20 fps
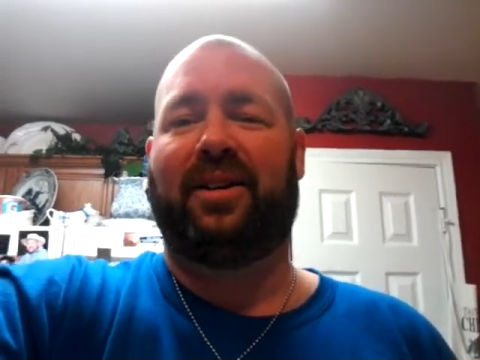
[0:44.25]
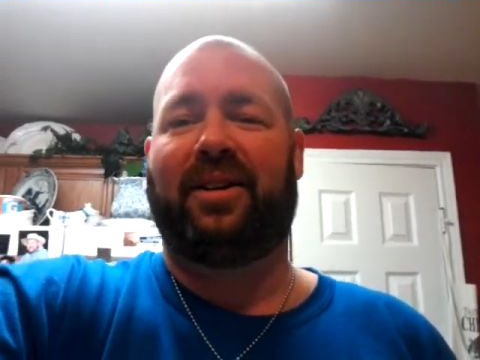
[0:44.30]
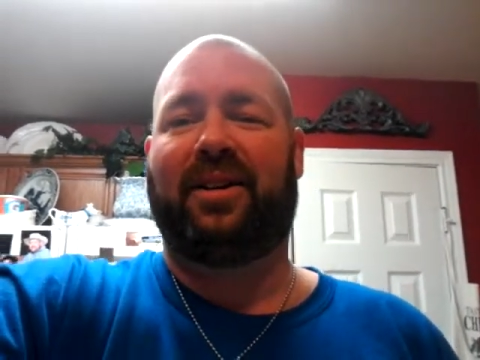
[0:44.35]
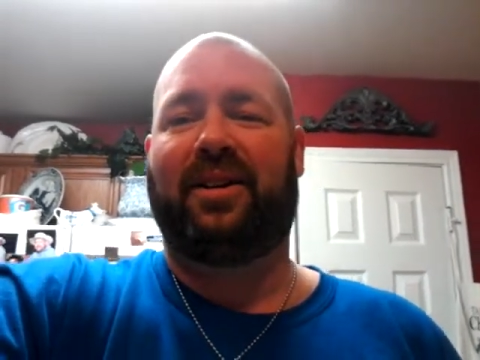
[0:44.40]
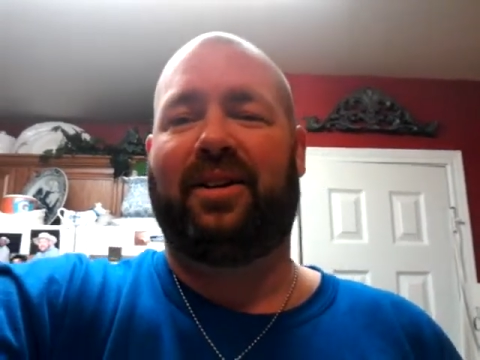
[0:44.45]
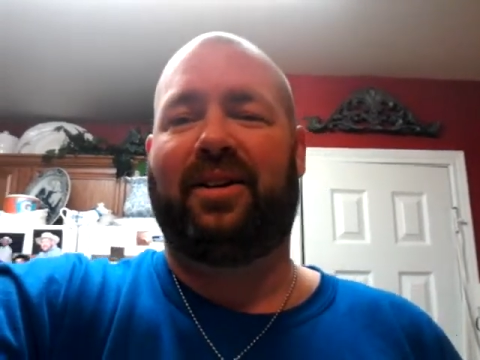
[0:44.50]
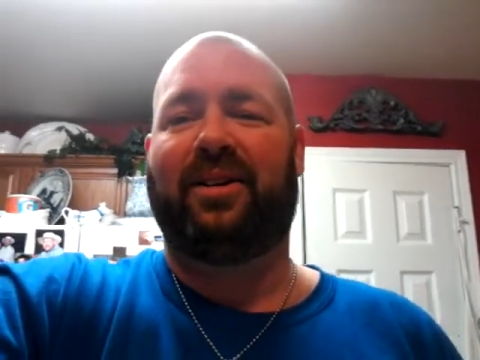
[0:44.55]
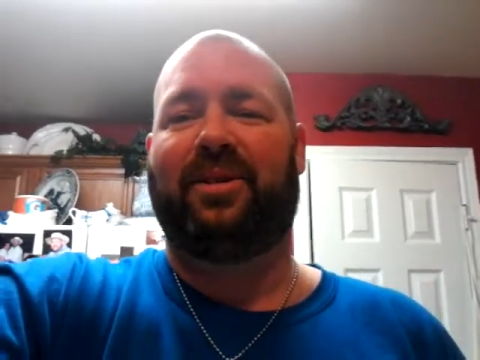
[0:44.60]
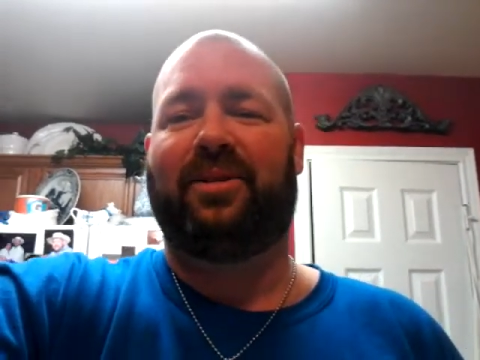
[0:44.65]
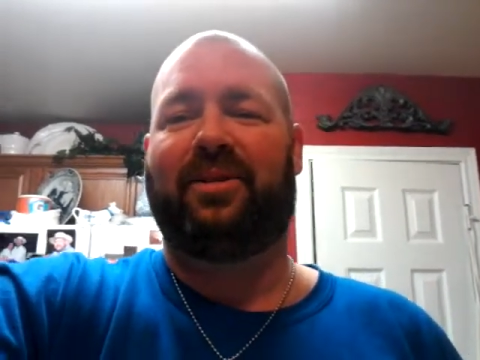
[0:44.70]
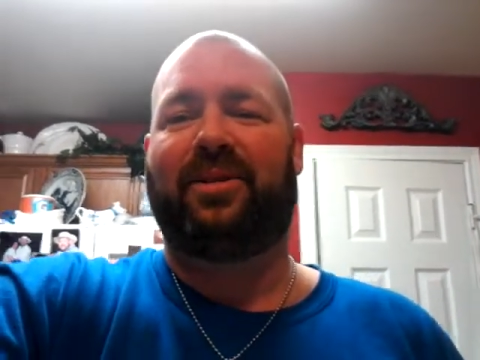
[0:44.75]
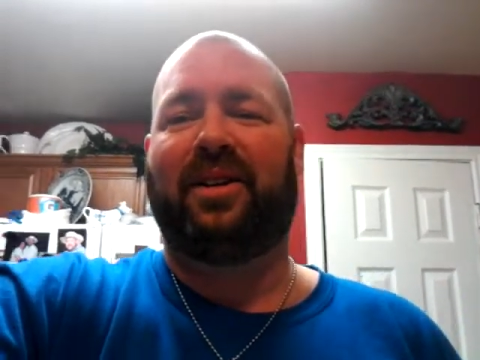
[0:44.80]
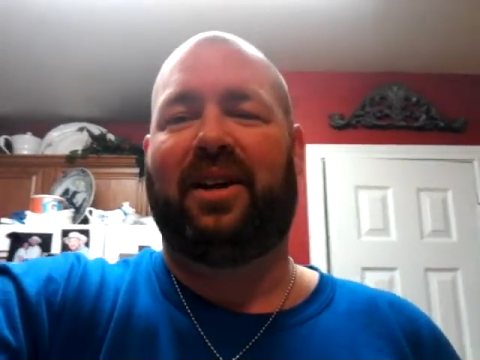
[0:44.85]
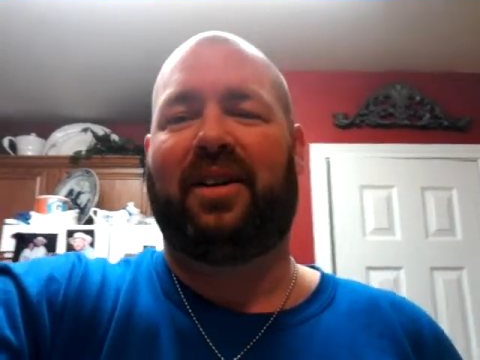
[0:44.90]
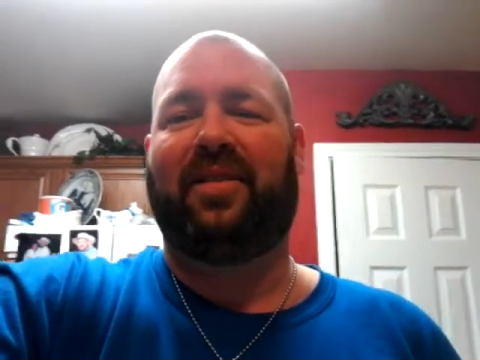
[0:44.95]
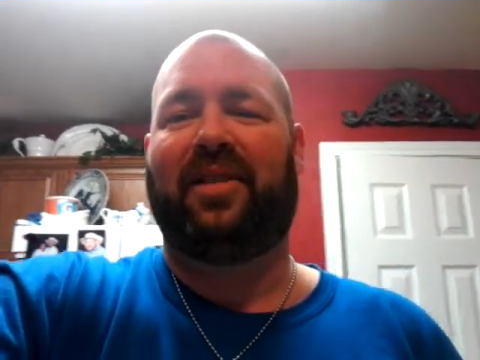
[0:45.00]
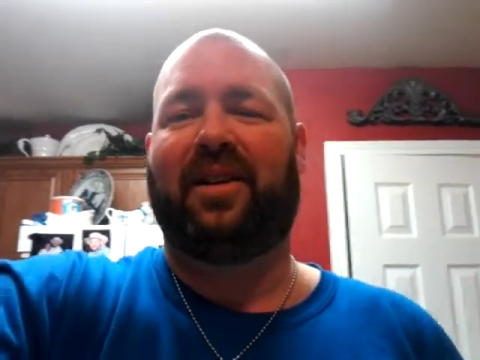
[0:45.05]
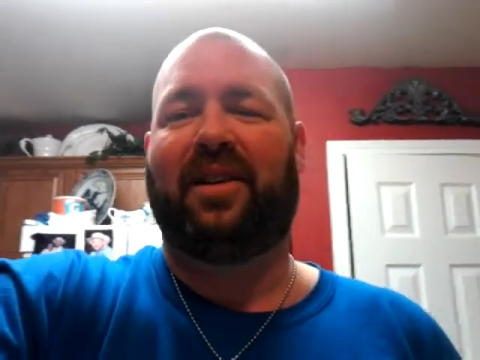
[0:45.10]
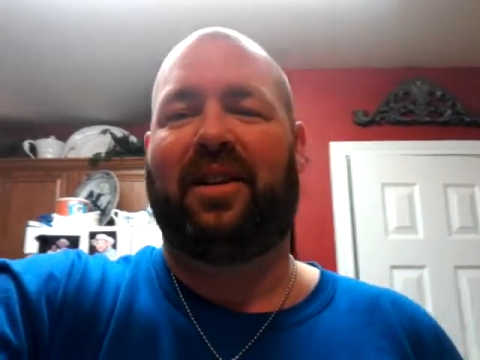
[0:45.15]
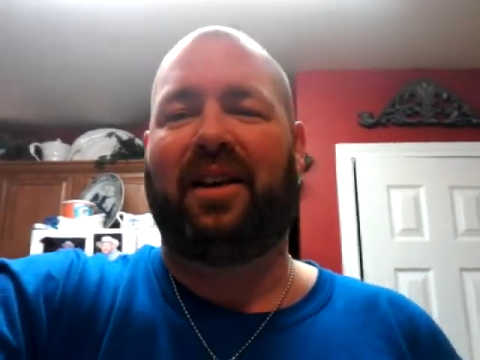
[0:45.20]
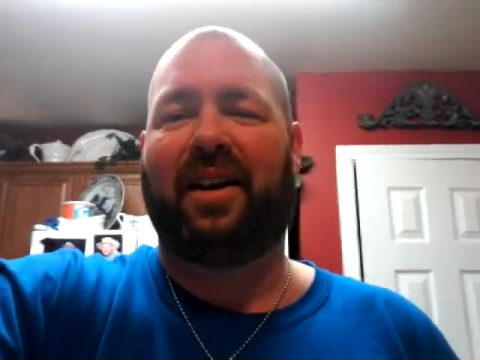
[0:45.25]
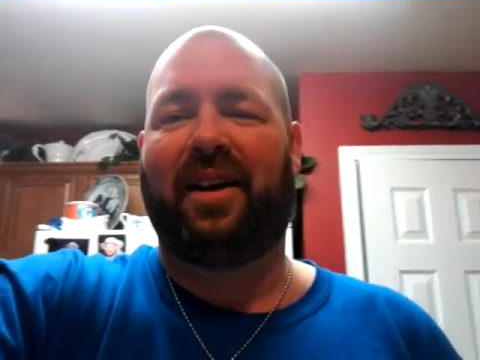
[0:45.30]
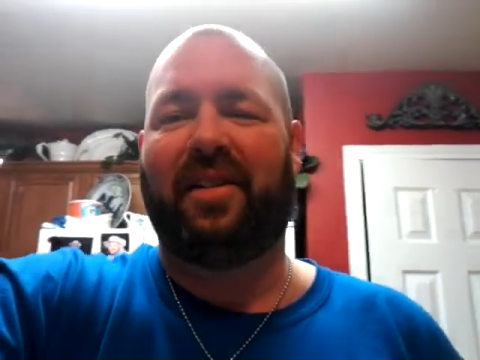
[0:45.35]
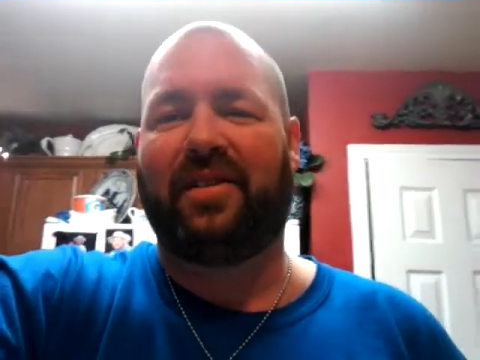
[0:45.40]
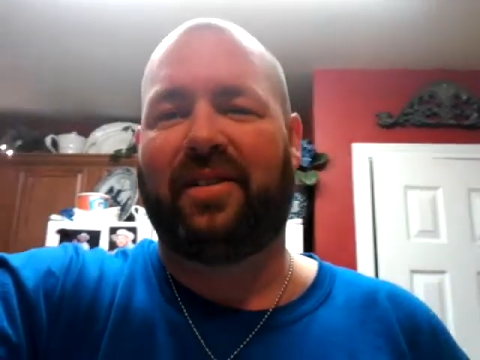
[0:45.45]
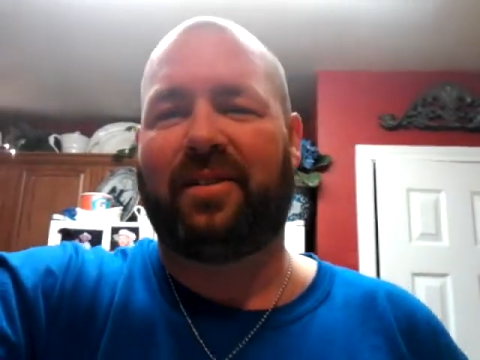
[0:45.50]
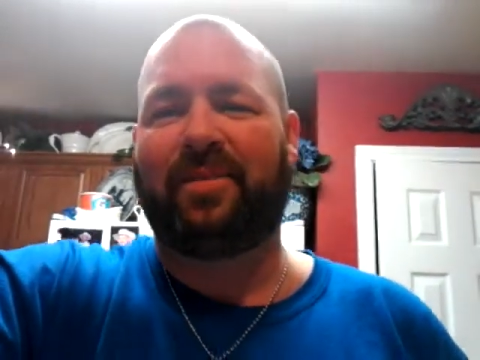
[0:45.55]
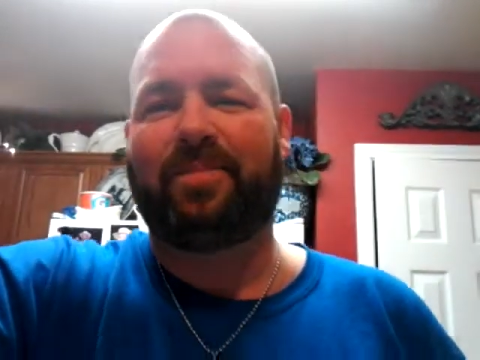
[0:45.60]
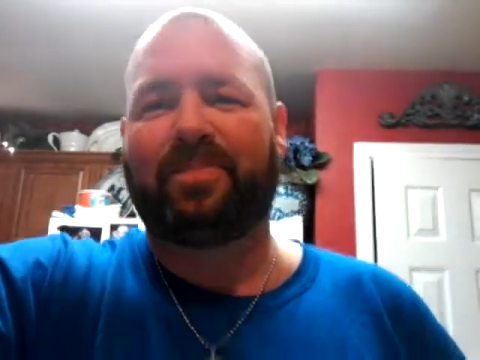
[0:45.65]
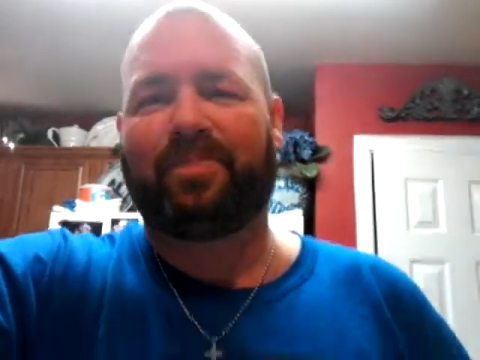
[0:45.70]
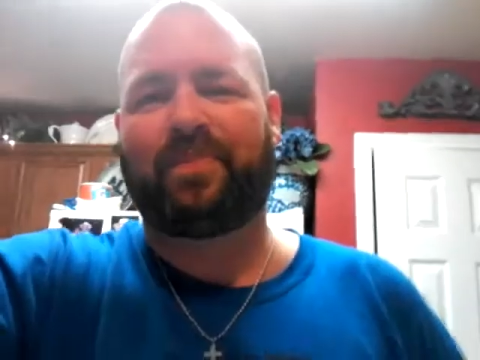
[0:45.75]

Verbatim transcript: at the new 7 Eleven.